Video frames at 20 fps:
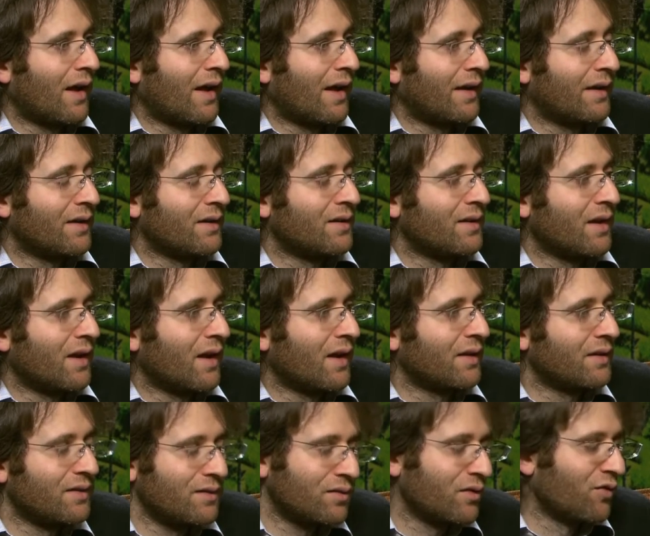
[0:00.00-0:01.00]
and
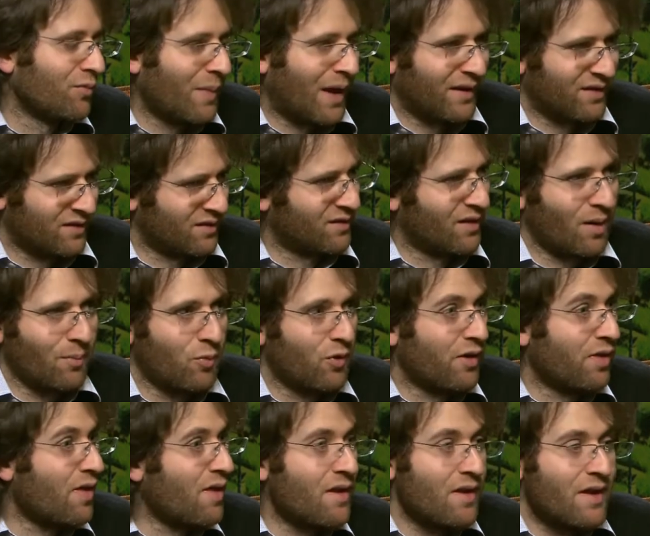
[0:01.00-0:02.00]
this sort of matches up
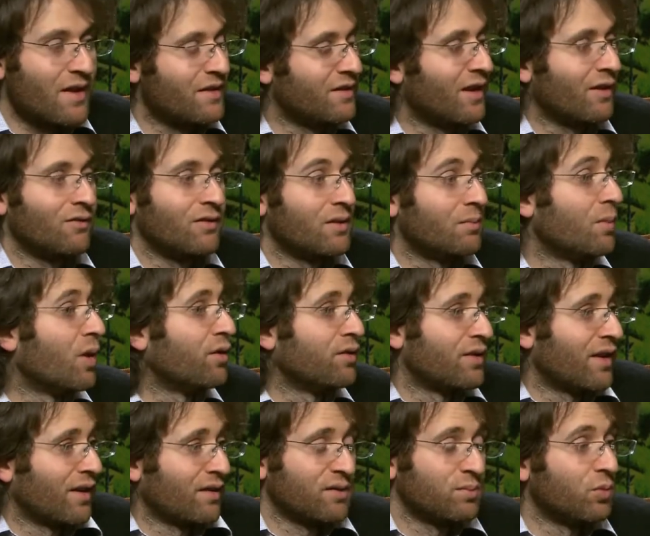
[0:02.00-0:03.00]
with generally
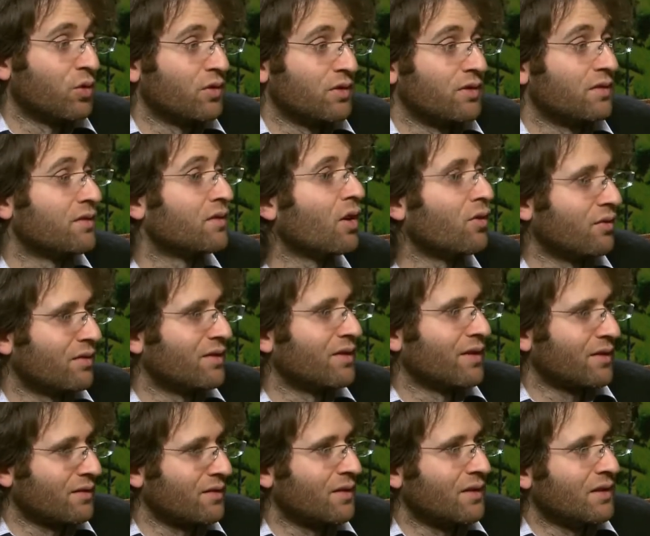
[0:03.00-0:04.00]
most exporters don't
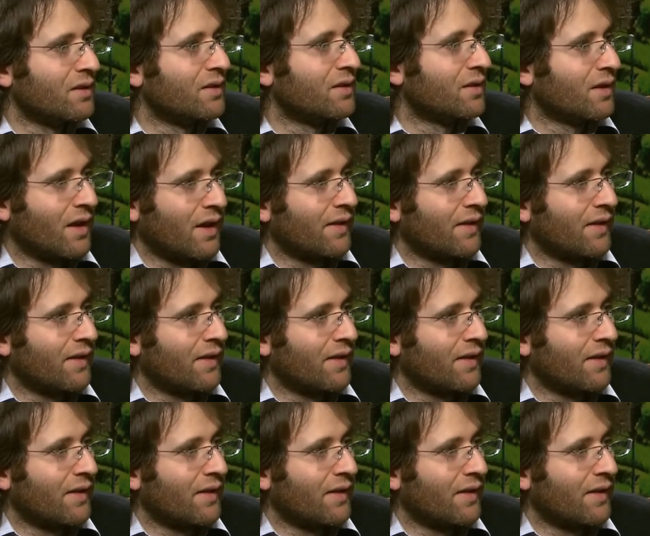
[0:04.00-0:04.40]
succeed.